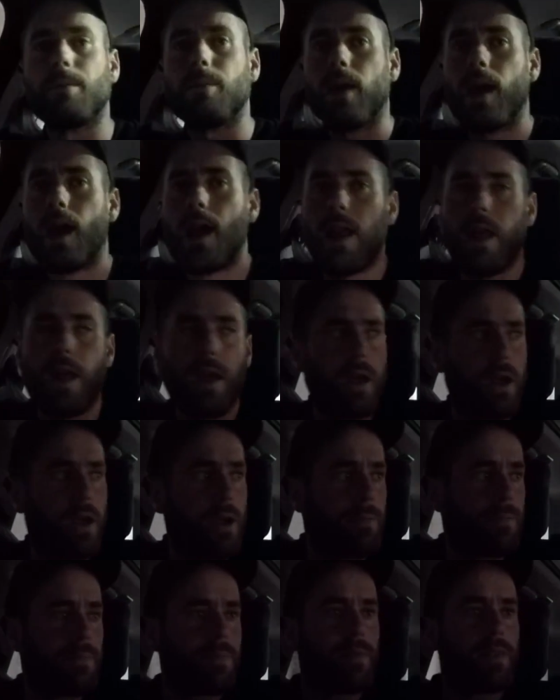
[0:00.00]

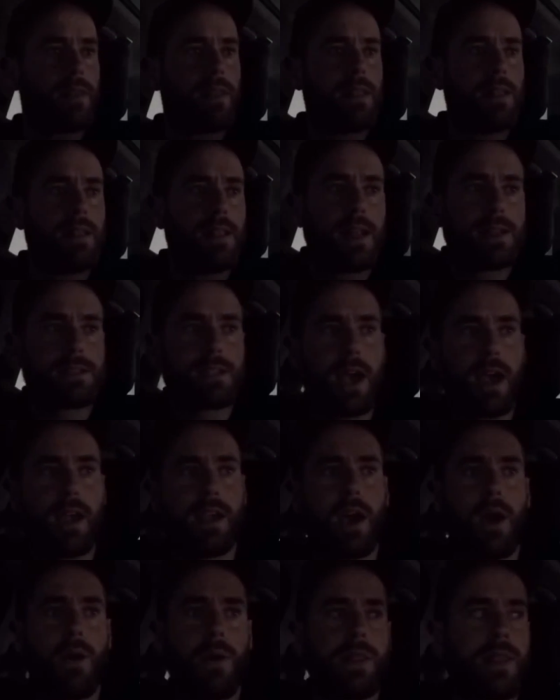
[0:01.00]
Anywho, let's get
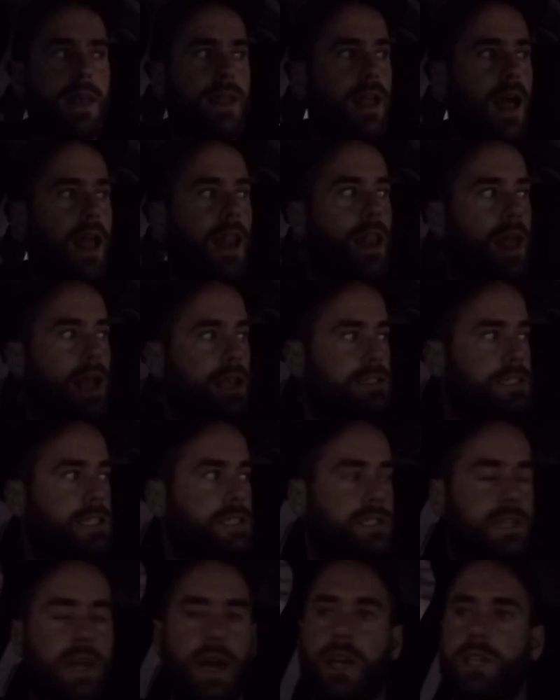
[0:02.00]
going then and let's
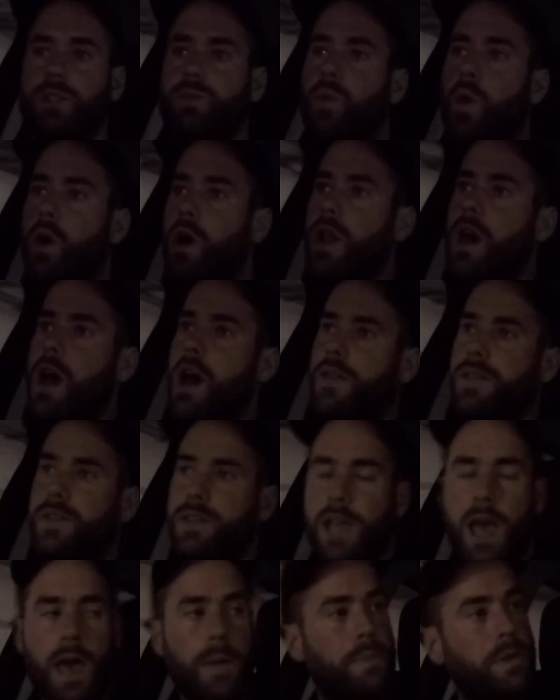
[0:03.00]
discuss what on earth has
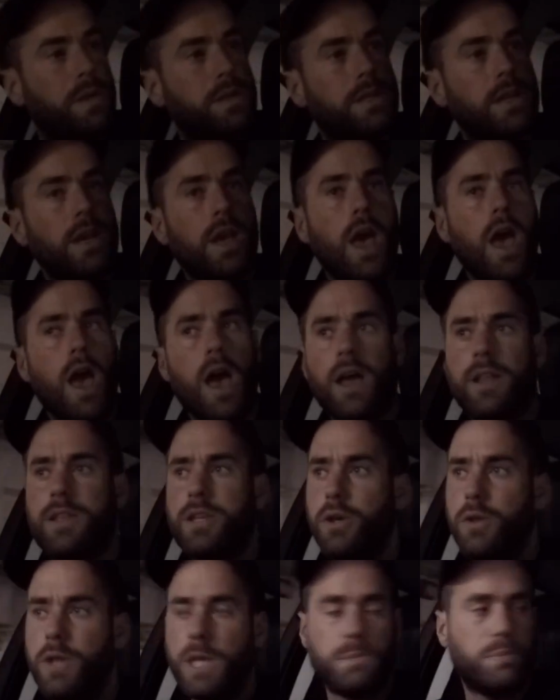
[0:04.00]
happened
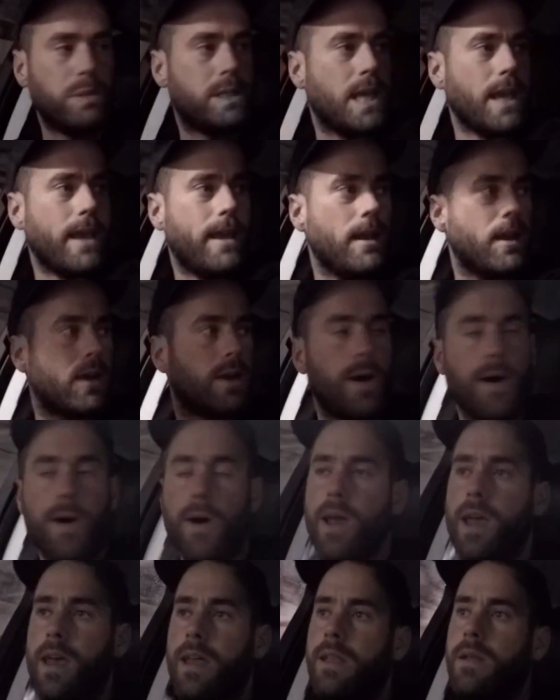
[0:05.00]
to this particular
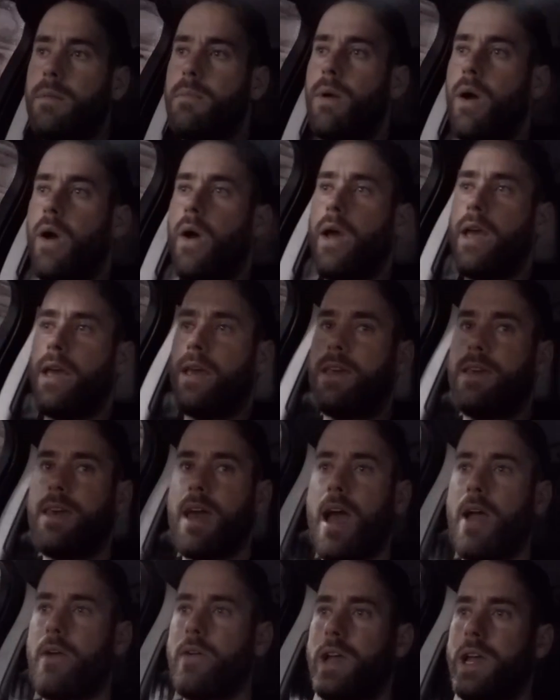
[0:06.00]
car in my
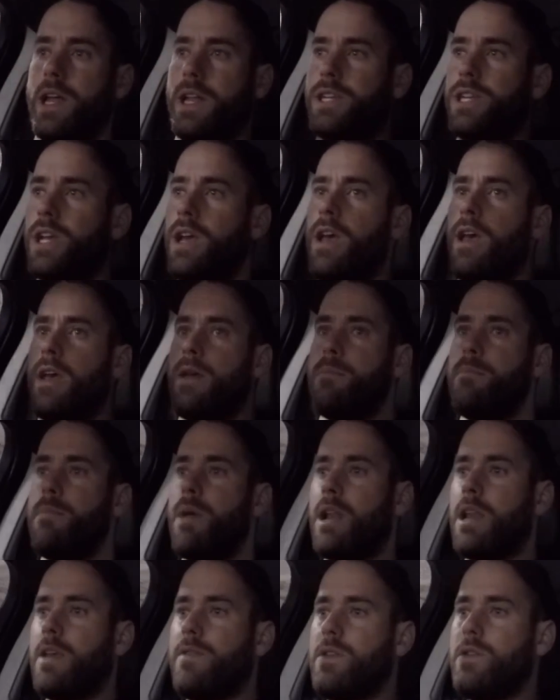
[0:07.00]
garage.
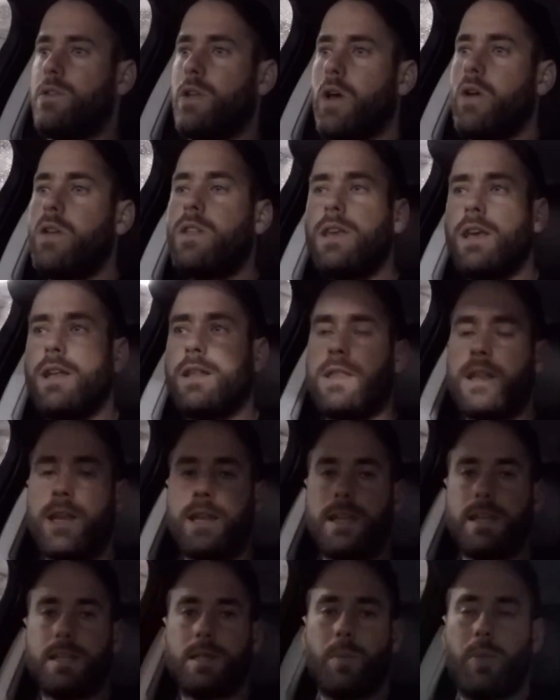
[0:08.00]
Many of you noted that it
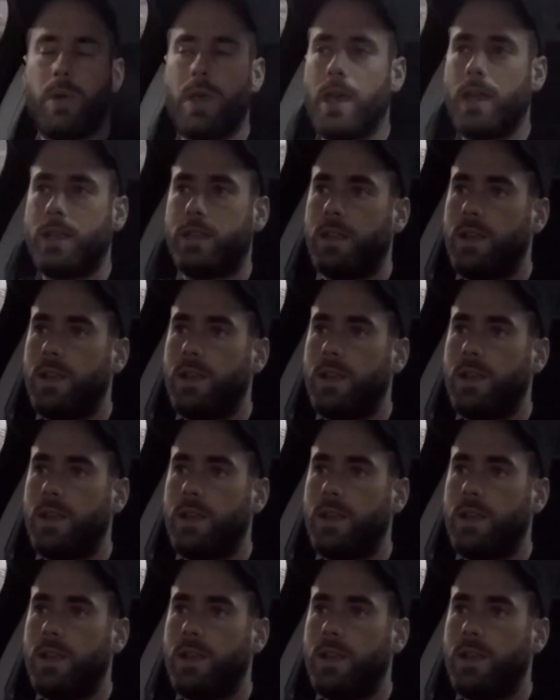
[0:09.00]
disappeared